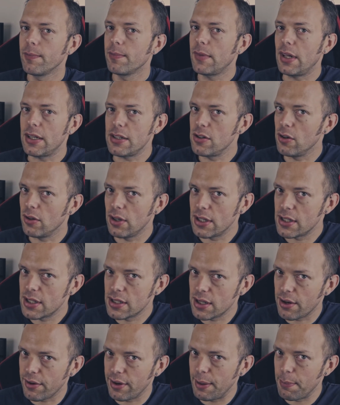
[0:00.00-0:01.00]
That's not
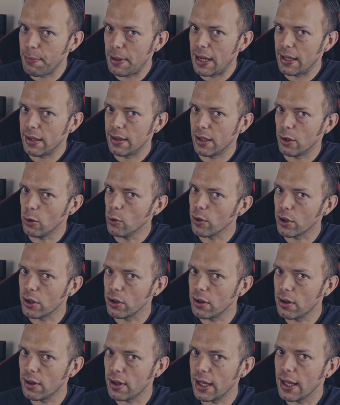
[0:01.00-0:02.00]
necessarily a bad thing or a
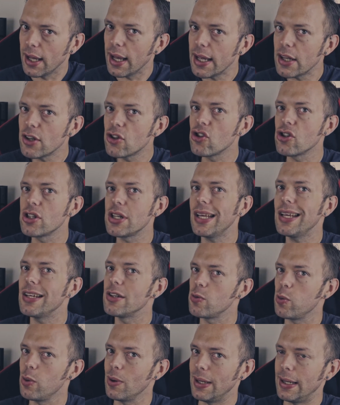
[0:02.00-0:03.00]
good thing. It just
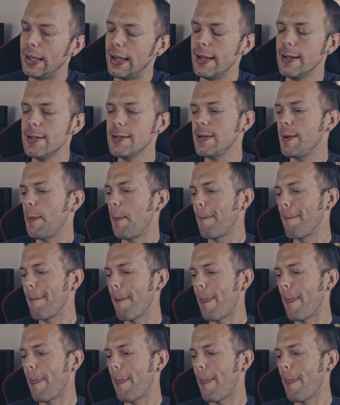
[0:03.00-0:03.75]
is what it is.